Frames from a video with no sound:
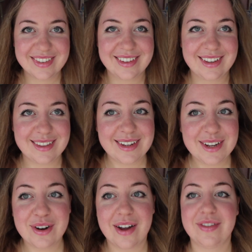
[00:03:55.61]
Like,
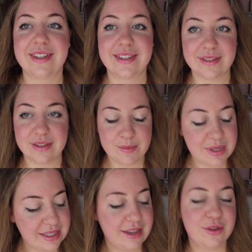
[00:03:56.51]
Lenny Kravitz, let
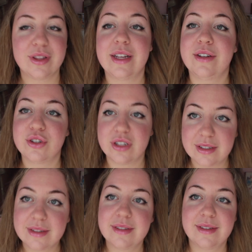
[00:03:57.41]
me take you to lunch.
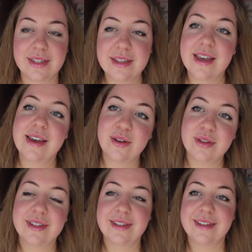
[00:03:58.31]
Let's hang out
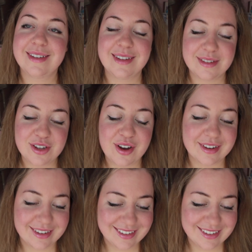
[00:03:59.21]
and sit and talk.